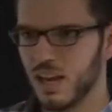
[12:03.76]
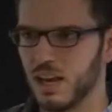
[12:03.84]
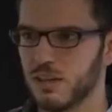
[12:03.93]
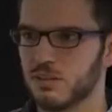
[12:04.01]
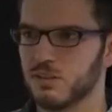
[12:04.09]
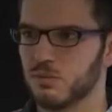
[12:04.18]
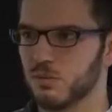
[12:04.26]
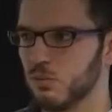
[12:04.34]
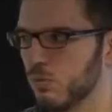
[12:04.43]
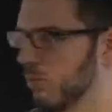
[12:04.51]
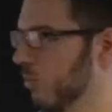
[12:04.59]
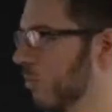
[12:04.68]
And
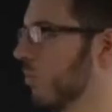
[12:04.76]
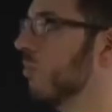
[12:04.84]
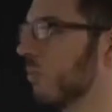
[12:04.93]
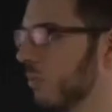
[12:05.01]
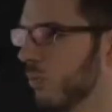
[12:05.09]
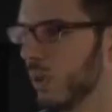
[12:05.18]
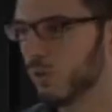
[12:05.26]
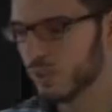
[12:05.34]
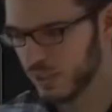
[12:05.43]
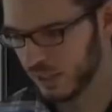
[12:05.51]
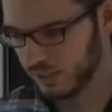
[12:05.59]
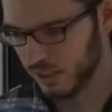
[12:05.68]
we use a
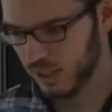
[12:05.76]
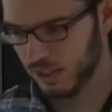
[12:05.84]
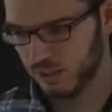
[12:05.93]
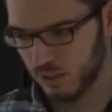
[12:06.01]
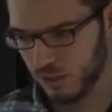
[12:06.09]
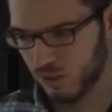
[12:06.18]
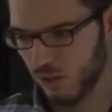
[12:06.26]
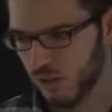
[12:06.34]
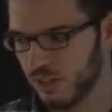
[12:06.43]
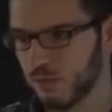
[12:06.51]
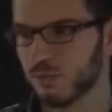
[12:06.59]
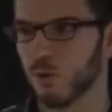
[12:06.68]
technique called
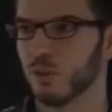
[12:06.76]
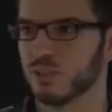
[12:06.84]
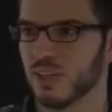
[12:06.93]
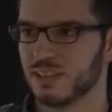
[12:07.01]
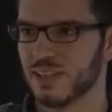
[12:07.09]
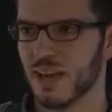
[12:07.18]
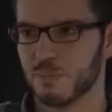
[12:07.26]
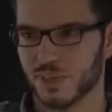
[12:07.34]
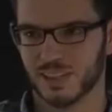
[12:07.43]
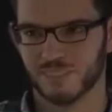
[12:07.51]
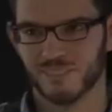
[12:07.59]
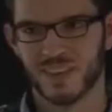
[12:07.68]
diverse
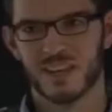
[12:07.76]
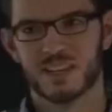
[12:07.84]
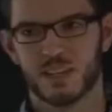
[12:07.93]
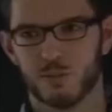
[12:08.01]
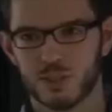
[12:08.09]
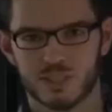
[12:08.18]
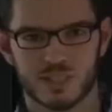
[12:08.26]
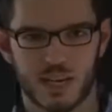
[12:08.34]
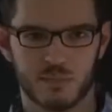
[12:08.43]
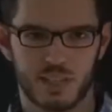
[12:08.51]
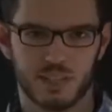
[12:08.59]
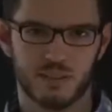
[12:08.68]
ensembling. Diverse
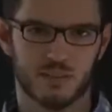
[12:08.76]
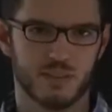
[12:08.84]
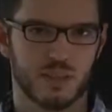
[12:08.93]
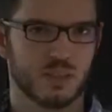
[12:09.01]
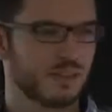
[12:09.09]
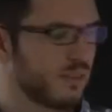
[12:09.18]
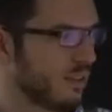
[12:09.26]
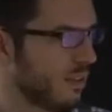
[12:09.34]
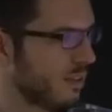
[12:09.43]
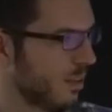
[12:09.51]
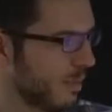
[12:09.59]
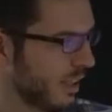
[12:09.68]
ensembling is
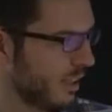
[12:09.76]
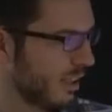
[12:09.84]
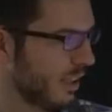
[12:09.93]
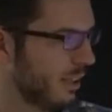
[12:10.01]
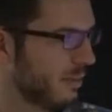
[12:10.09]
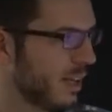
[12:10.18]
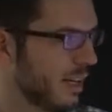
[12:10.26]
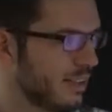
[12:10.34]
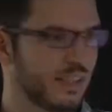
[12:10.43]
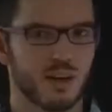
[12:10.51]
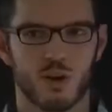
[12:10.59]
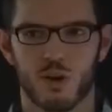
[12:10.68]
typically the
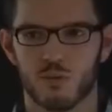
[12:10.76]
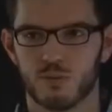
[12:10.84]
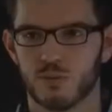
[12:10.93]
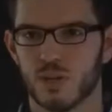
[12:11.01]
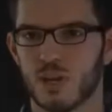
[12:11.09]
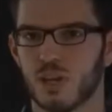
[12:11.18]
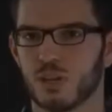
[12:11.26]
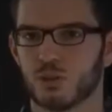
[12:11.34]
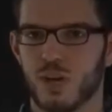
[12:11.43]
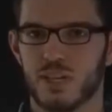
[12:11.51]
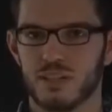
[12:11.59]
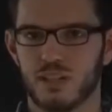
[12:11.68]
idea of
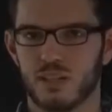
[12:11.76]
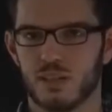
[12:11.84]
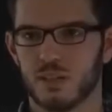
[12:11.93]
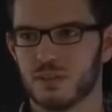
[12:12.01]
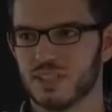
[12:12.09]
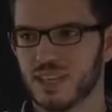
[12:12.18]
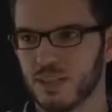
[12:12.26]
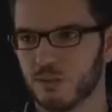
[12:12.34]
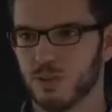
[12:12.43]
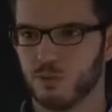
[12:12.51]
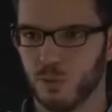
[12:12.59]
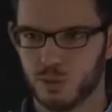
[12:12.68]
creating a set of
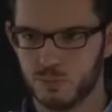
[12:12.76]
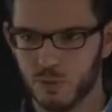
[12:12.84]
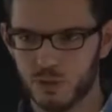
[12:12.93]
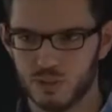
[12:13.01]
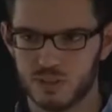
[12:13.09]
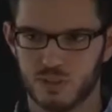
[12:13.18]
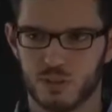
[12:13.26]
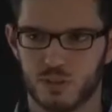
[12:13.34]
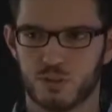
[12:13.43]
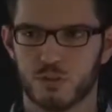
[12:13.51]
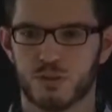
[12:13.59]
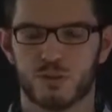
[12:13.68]
diverse models in order
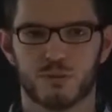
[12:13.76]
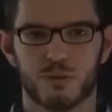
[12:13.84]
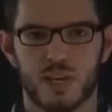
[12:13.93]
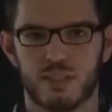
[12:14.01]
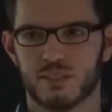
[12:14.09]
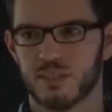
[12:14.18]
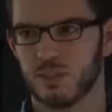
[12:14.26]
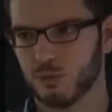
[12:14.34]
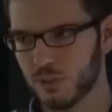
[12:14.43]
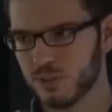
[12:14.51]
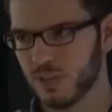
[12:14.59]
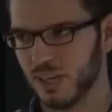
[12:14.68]
to create
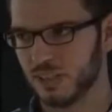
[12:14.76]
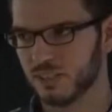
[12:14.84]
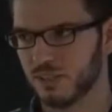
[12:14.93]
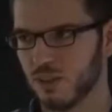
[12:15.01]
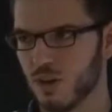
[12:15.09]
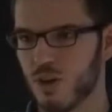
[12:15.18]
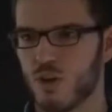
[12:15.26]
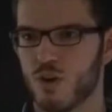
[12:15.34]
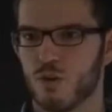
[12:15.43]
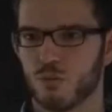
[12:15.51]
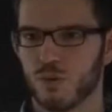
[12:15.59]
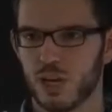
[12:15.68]
diverse text.
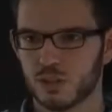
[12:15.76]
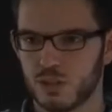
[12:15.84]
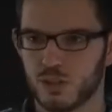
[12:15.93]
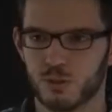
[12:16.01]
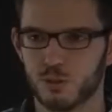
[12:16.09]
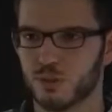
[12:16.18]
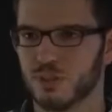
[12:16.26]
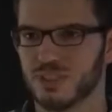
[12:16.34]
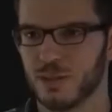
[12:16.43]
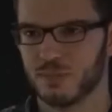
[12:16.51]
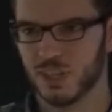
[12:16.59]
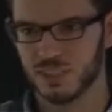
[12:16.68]
We actually use the
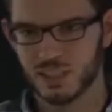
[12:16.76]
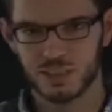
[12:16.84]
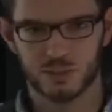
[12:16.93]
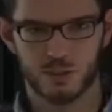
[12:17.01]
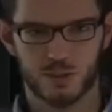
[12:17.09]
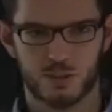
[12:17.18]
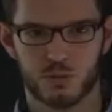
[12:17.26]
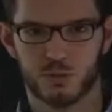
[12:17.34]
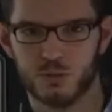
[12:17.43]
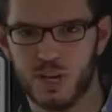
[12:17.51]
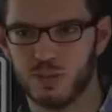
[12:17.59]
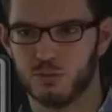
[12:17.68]
same technique in order to
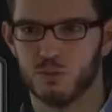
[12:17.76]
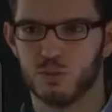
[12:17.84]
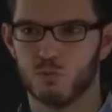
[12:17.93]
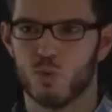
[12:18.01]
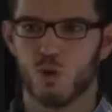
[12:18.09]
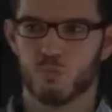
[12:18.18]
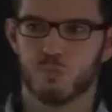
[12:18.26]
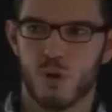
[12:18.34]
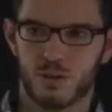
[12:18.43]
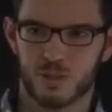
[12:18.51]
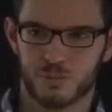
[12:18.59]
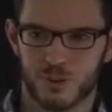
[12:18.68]
create a more
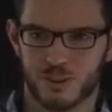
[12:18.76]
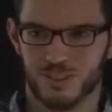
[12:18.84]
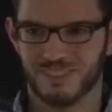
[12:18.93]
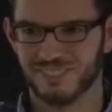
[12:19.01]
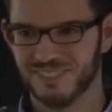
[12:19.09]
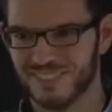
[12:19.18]
boring model.